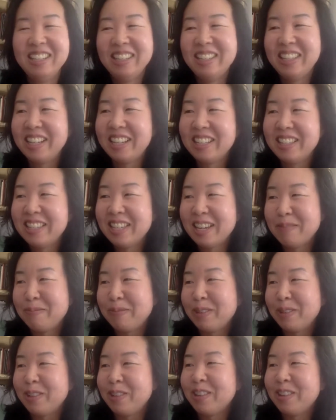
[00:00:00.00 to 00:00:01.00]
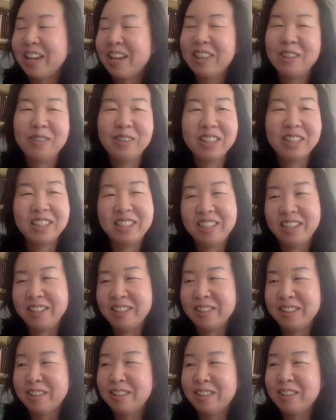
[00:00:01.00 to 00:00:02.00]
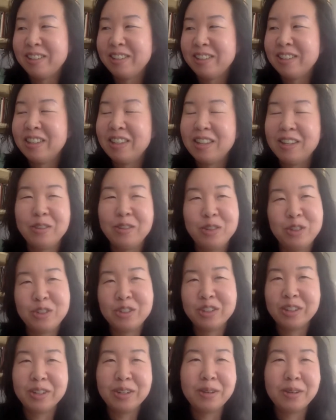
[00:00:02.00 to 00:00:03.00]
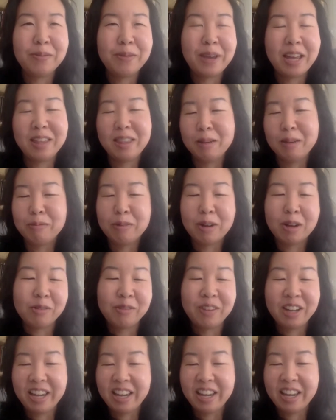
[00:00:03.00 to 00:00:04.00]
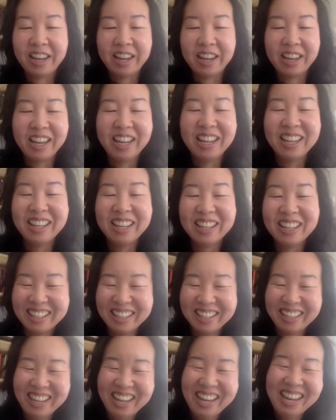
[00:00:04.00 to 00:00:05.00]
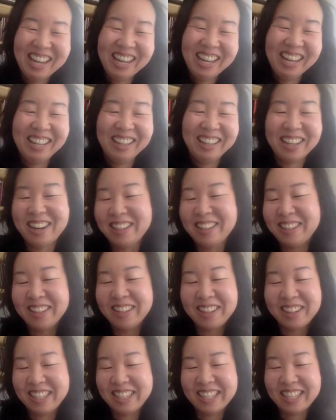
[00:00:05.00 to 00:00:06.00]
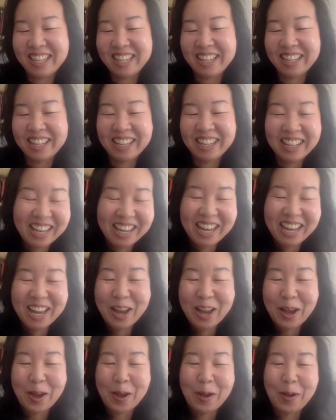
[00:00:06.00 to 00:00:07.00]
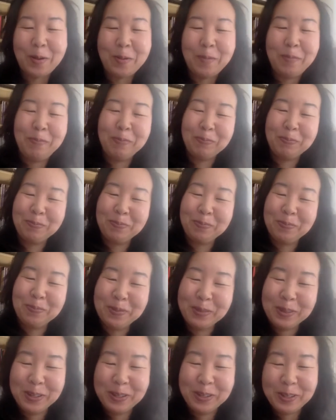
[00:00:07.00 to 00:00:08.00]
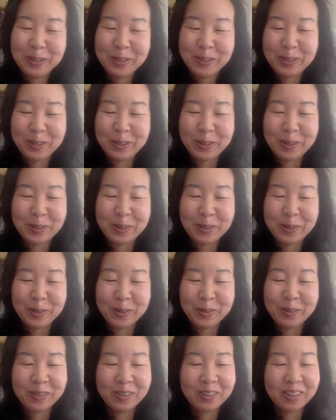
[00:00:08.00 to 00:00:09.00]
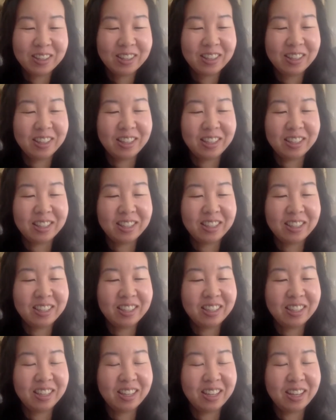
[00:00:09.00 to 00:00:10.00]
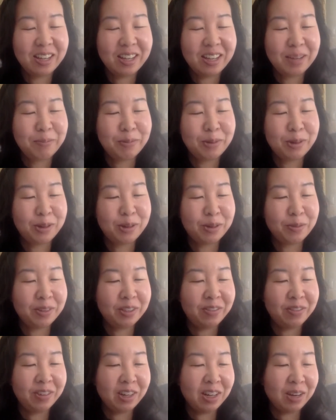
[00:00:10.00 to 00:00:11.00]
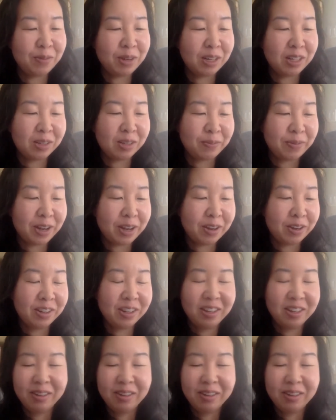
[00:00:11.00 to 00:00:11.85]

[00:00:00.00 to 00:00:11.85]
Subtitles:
the Contempo and the Wet Seal, the Nordstrom and the Broadway, the hot dog on a stick. Um, so this poem is very much about